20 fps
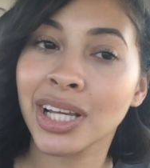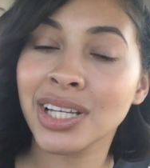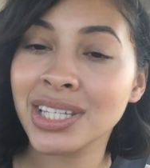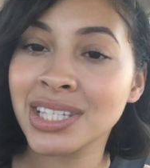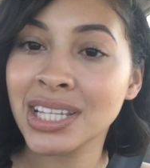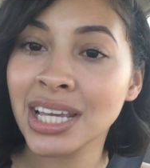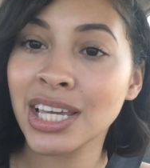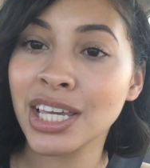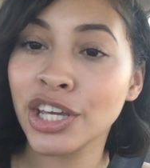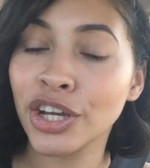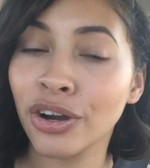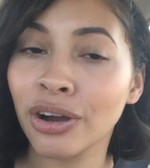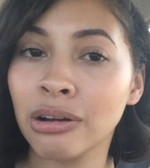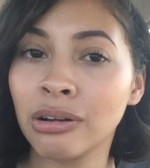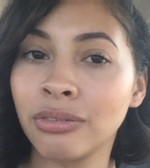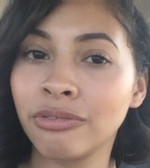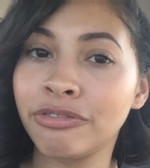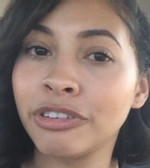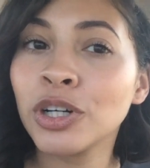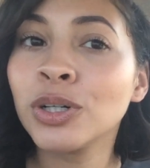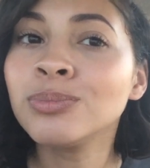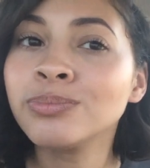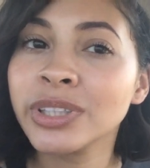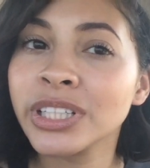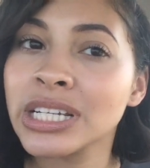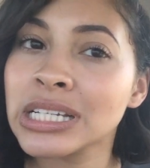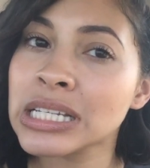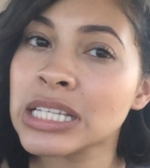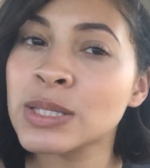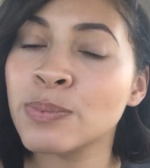sit here and film
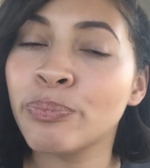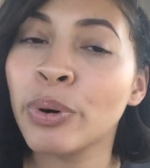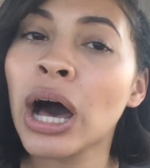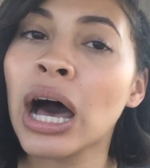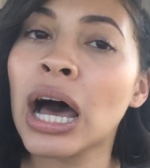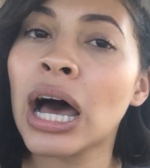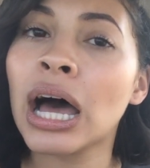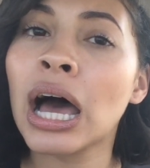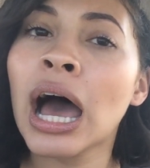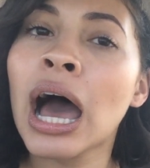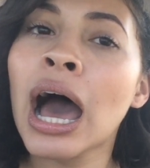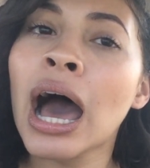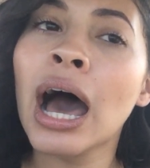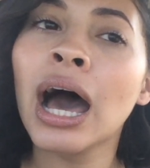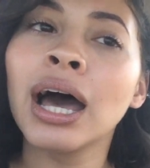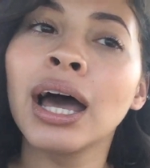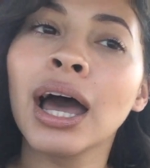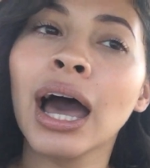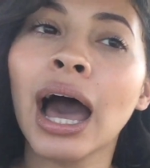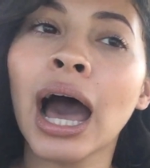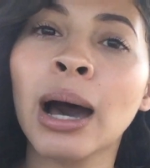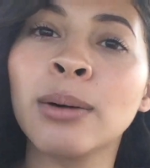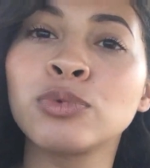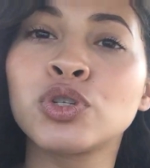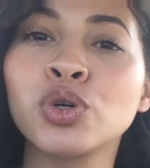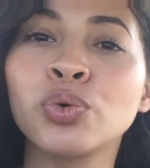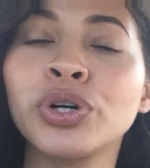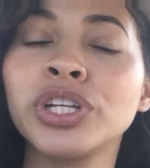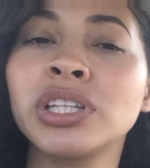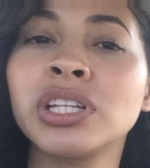this, but I'm
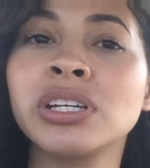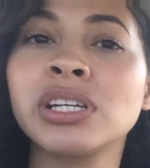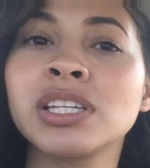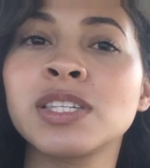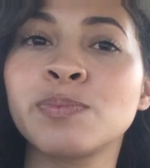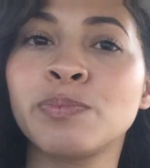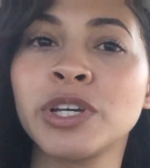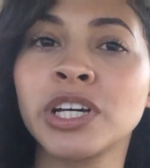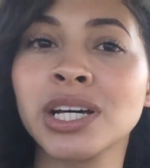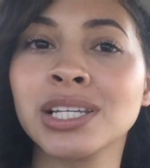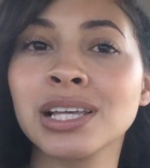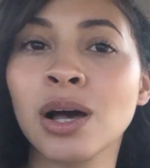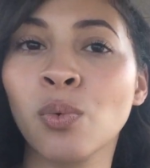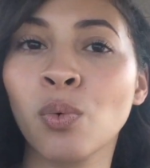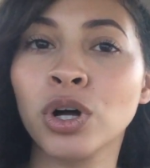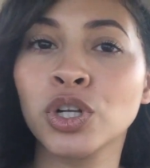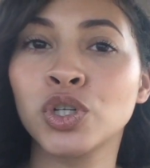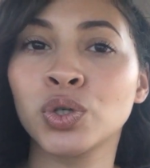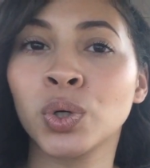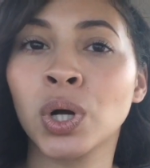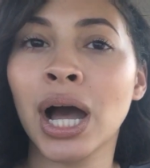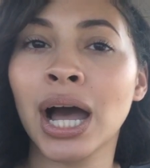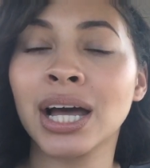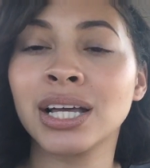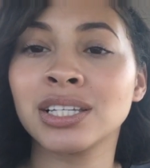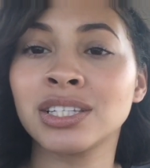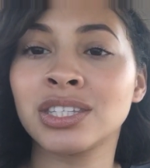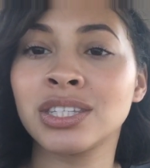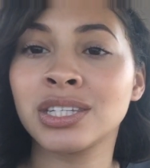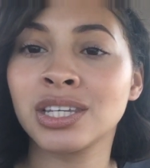doing this because I want you
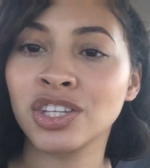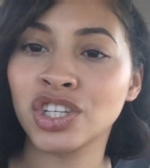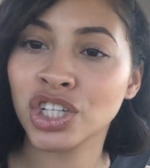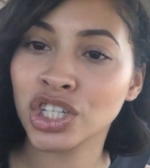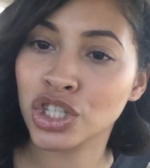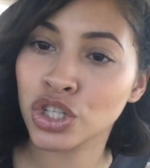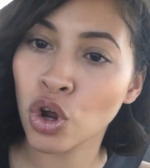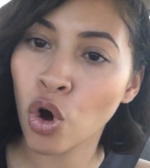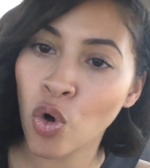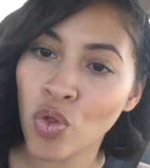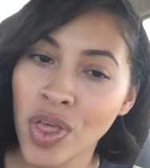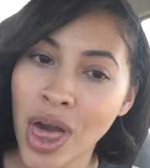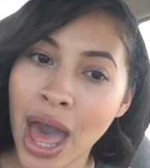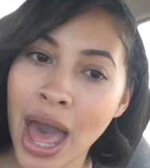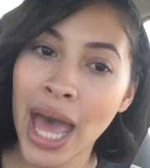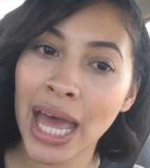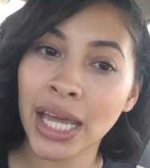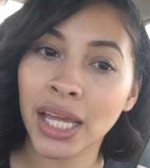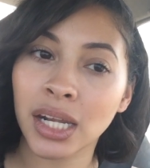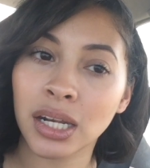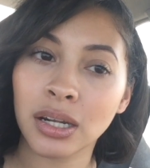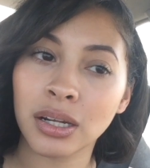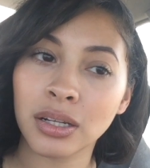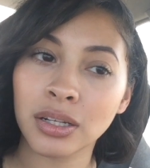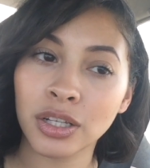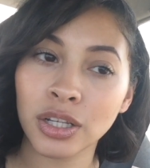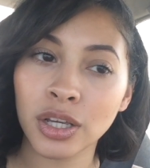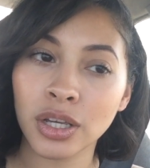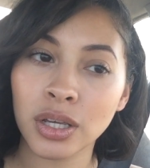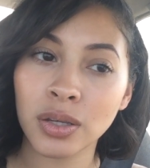guys to just know that
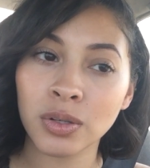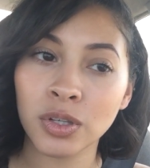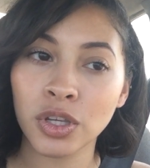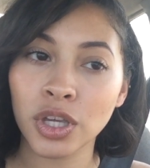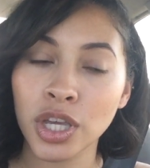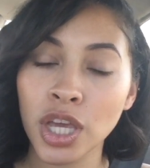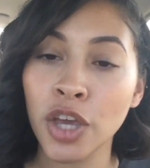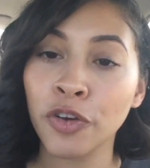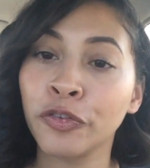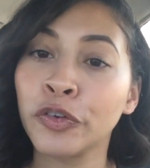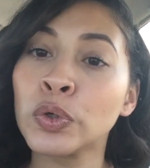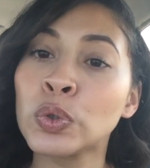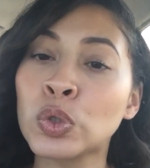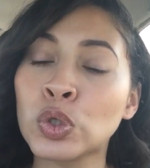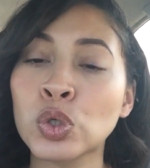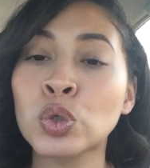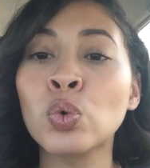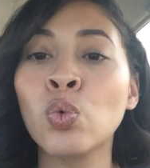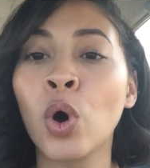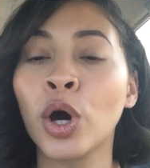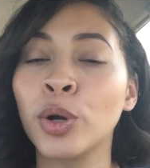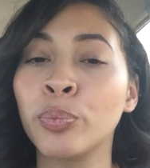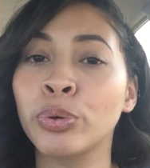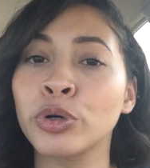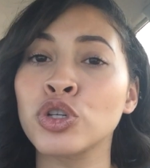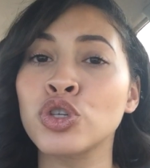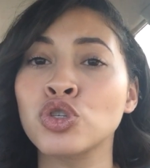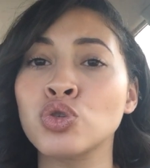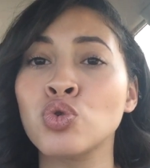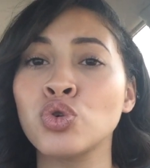if you do want to
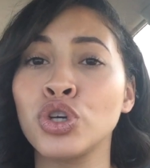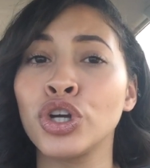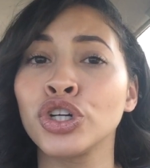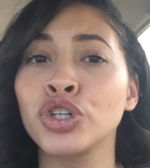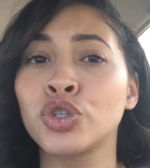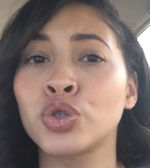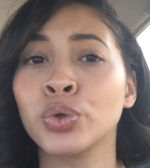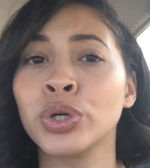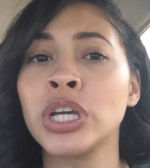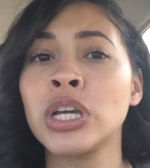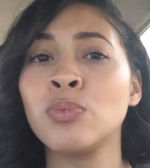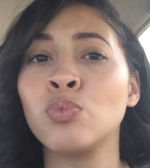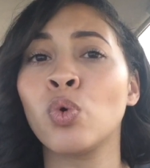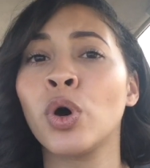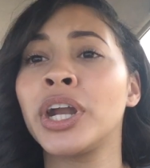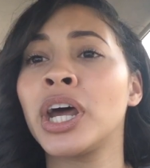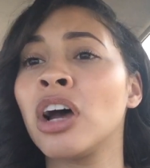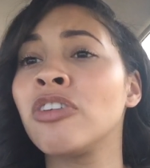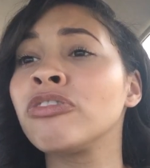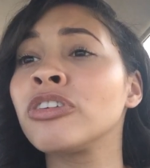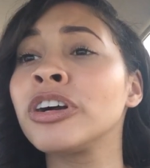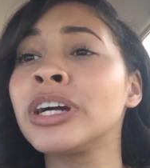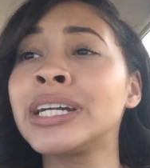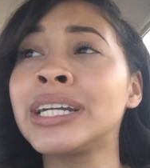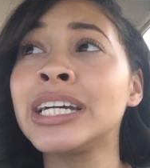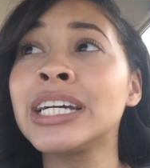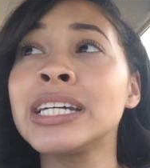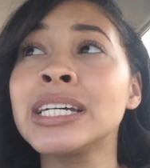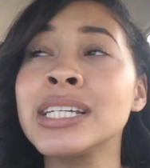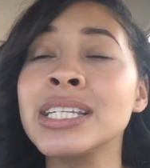pursue your dream, whatever
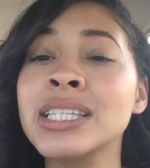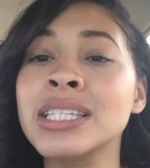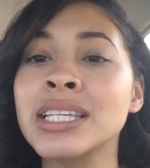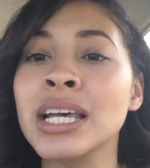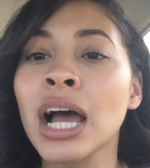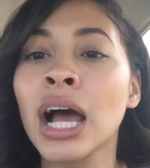it is,